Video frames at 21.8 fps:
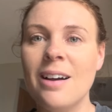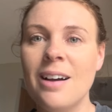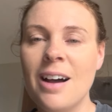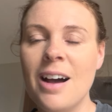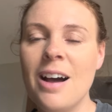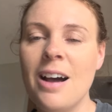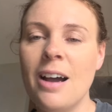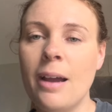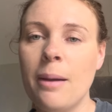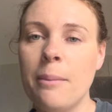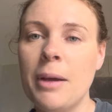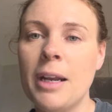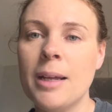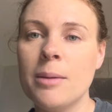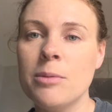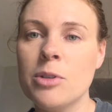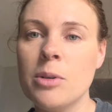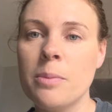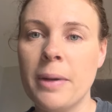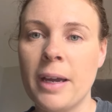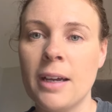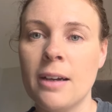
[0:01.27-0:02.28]
Hi, my
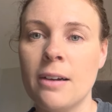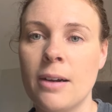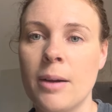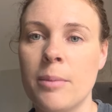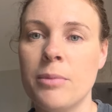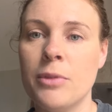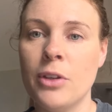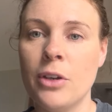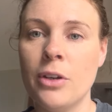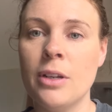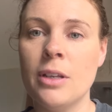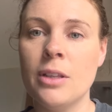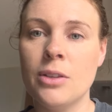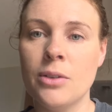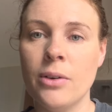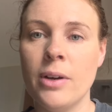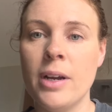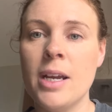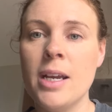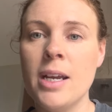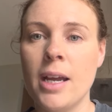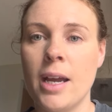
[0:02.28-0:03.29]
name's Rebecca. I'm
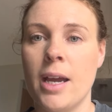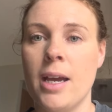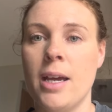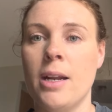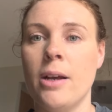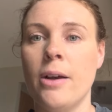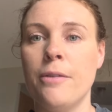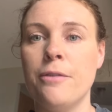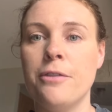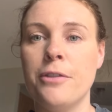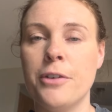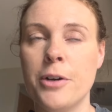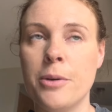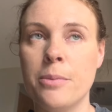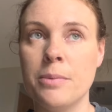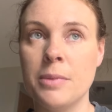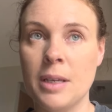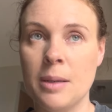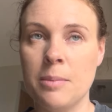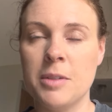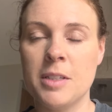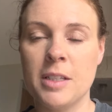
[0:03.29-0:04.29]
33 and I'm
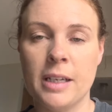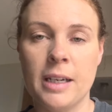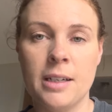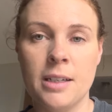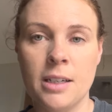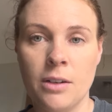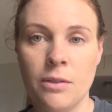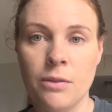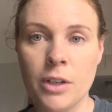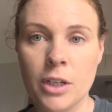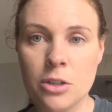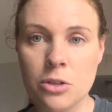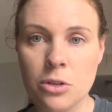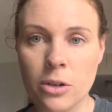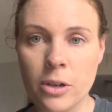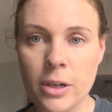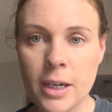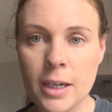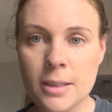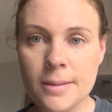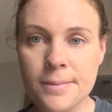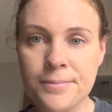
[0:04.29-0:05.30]
from Gippsland in
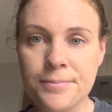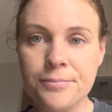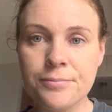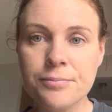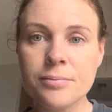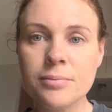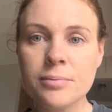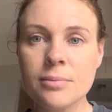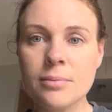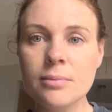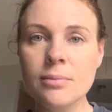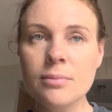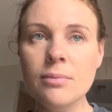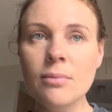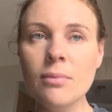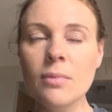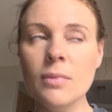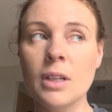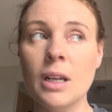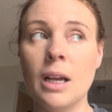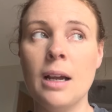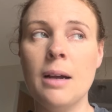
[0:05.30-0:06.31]
Victoria.
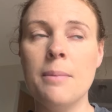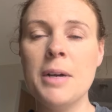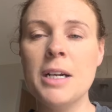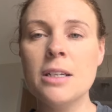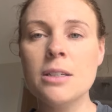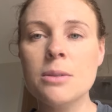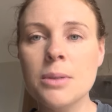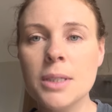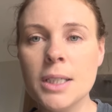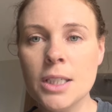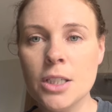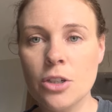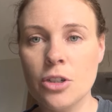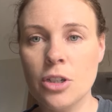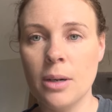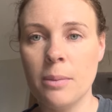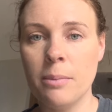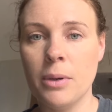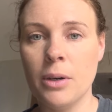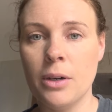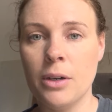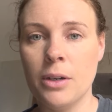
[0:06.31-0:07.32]
I just wanted to
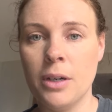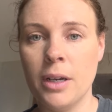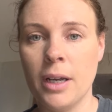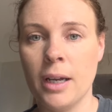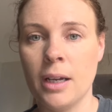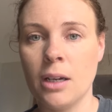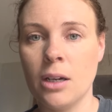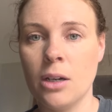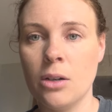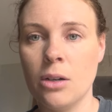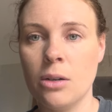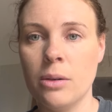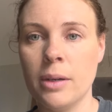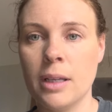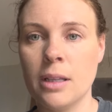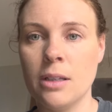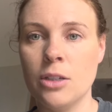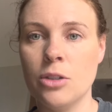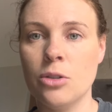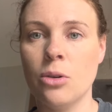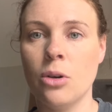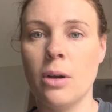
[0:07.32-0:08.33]
jump on and
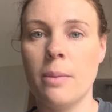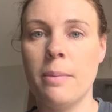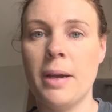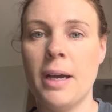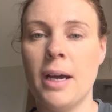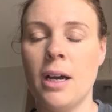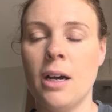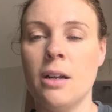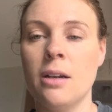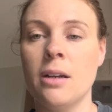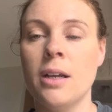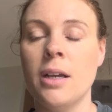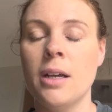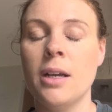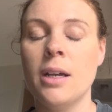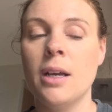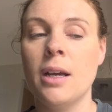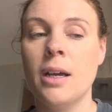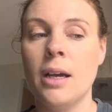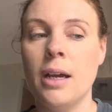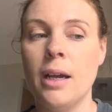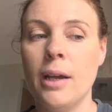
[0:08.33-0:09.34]
quickly talk about
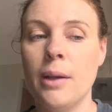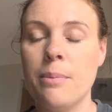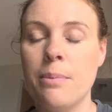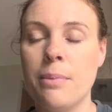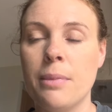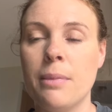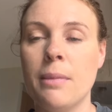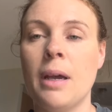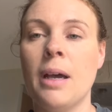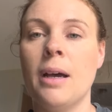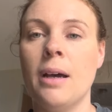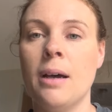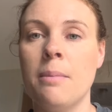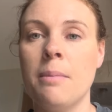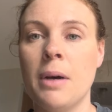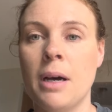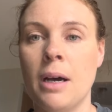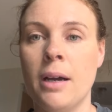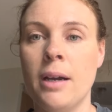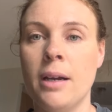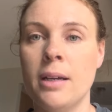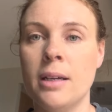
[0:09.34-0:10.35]

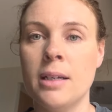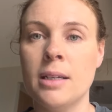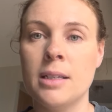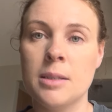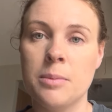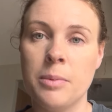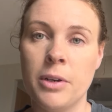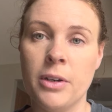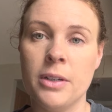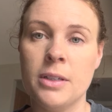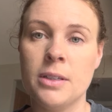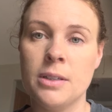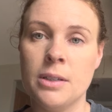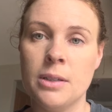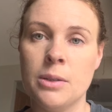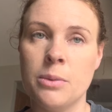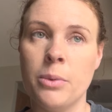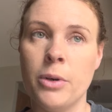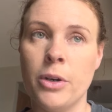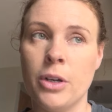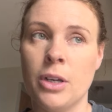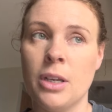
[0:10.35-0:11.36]
my
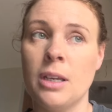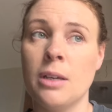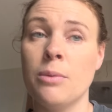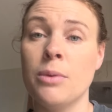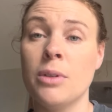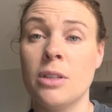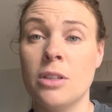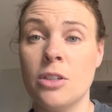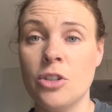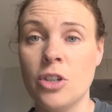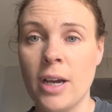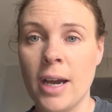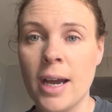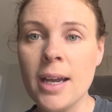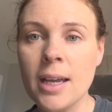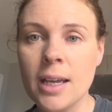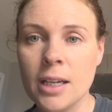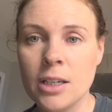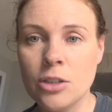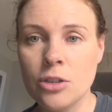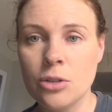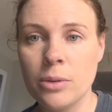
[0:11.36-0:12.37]
experiences working with
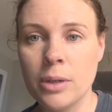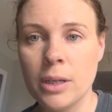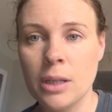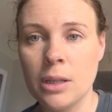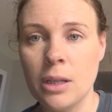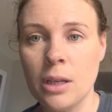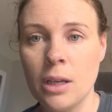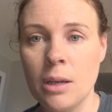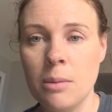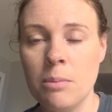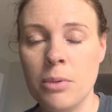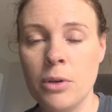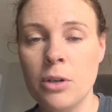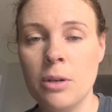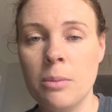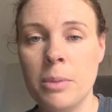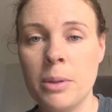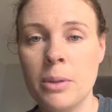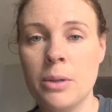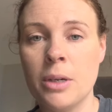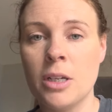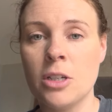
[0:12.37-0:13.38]
Jack and doing the booty
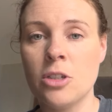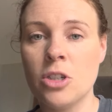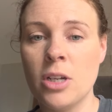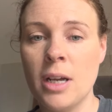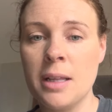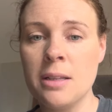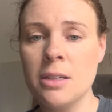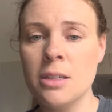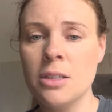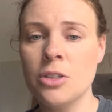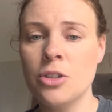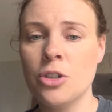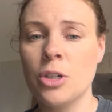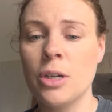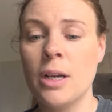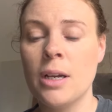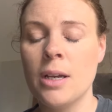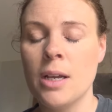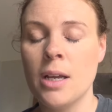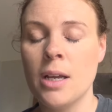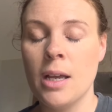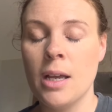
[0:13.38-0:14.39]
building challenge.
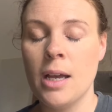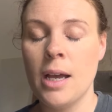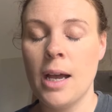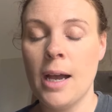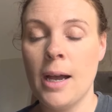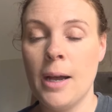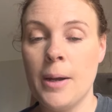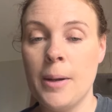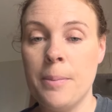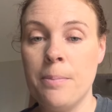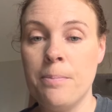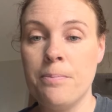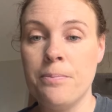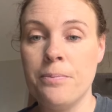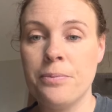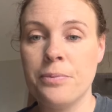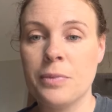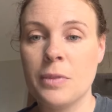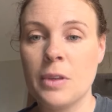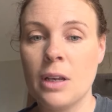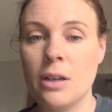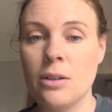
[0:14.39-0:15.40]

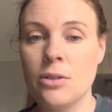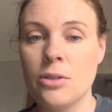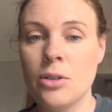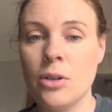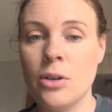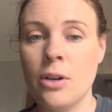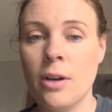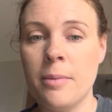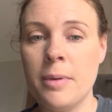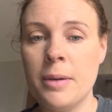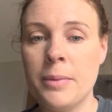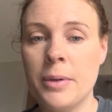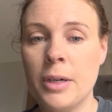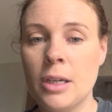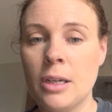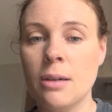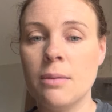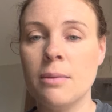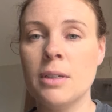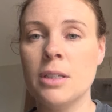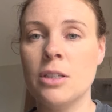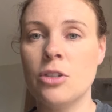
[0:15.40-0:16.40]
So I've been
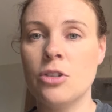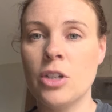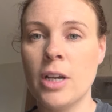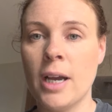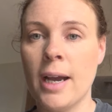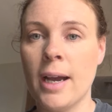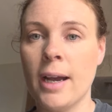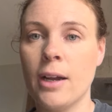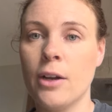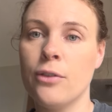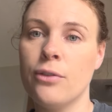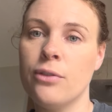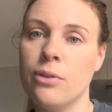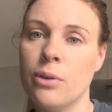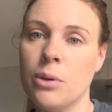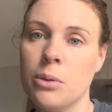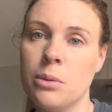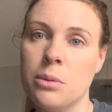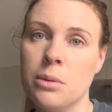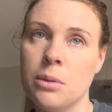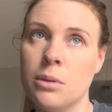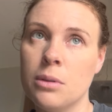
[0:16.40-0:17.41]
working with Jack
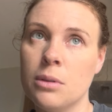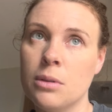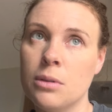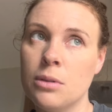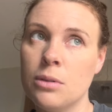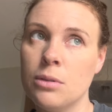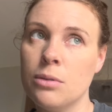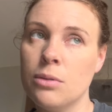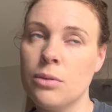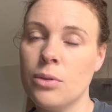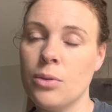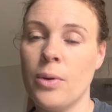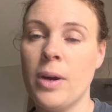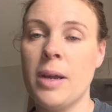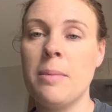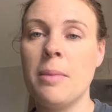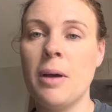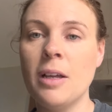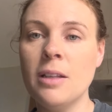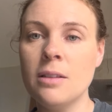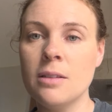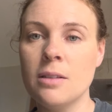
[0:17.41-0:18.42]
for 3
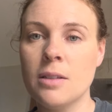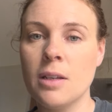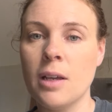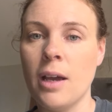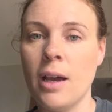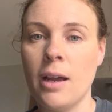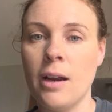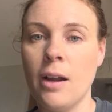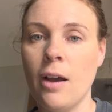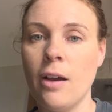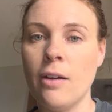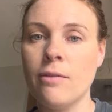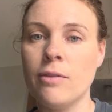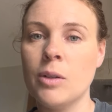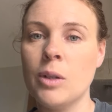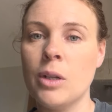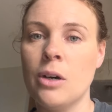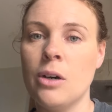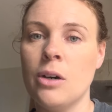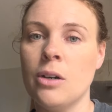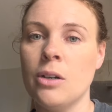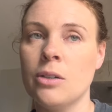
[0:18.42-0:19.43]
months and I've
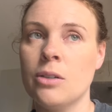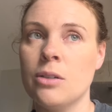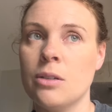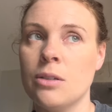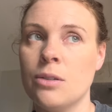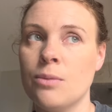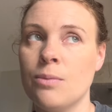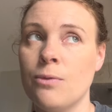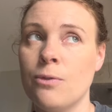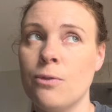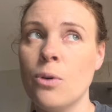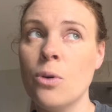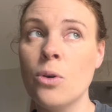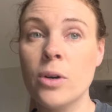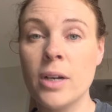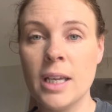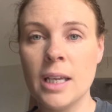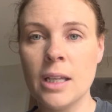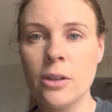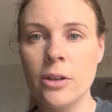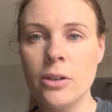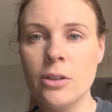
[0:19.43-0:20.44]
lost 4
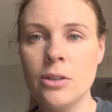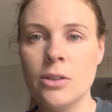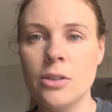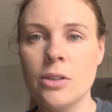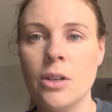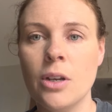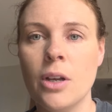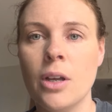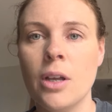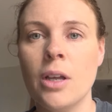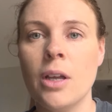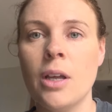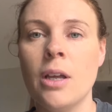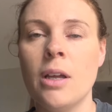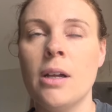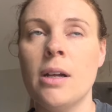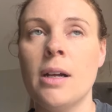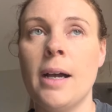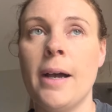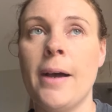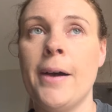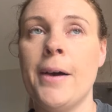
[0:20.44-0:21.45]
kilos.
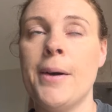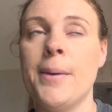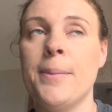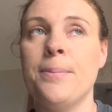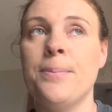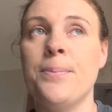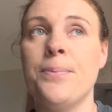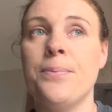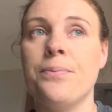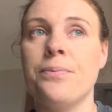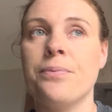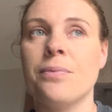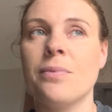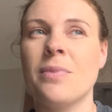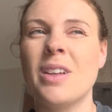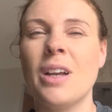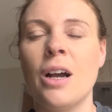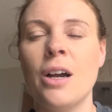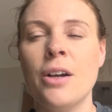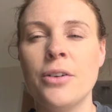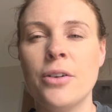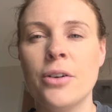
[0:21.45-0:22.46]
I
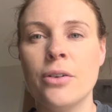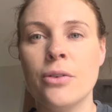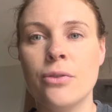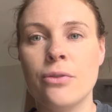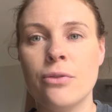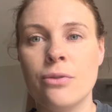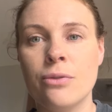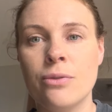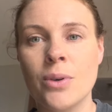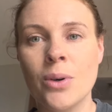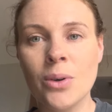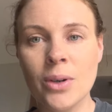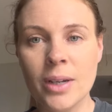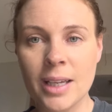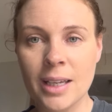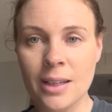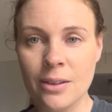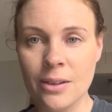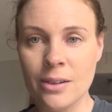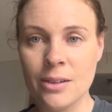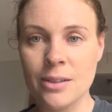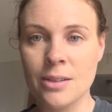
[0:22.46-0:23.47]
know 4
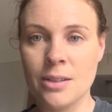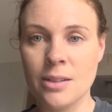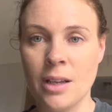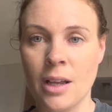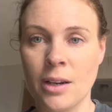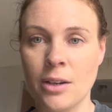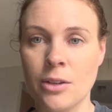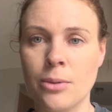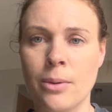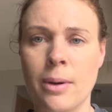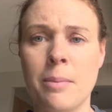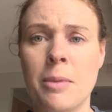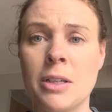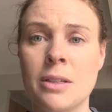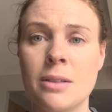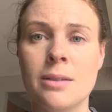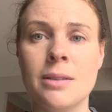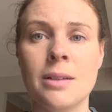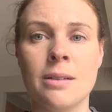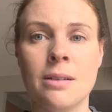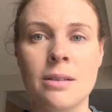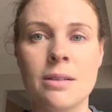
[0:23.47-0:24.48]
kilos in 3
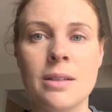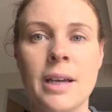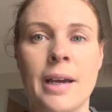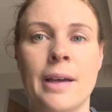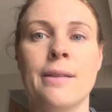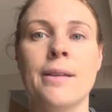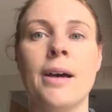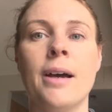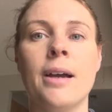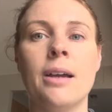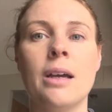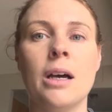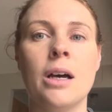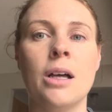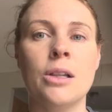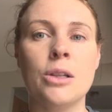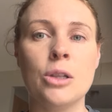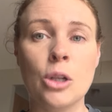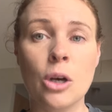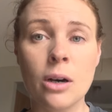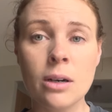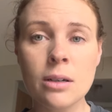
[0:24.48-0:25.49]
months doesn't sound like a
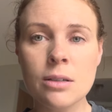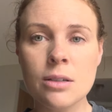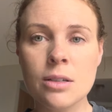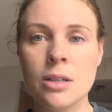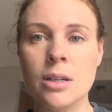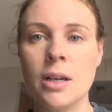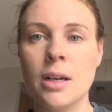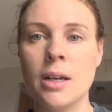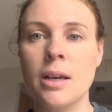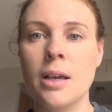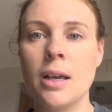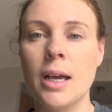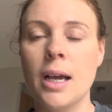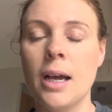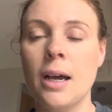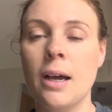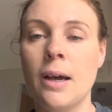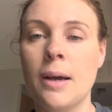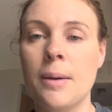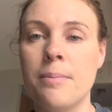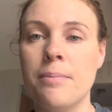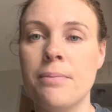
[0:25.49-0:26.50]
lot,
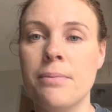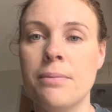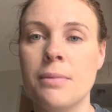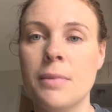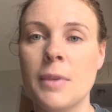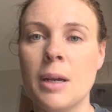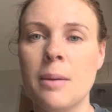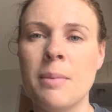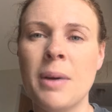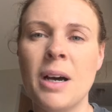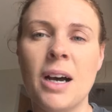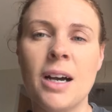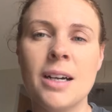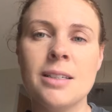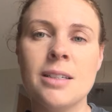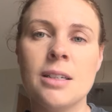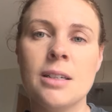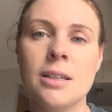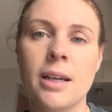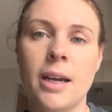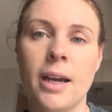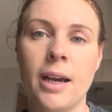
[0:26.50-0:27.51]
but I
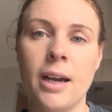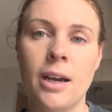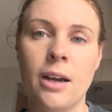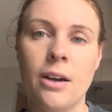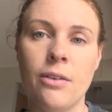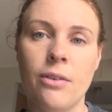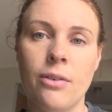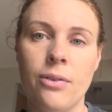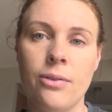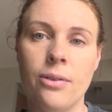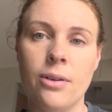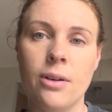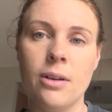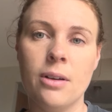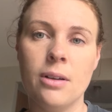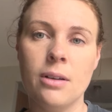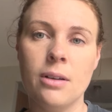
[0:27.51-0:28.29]
didn't have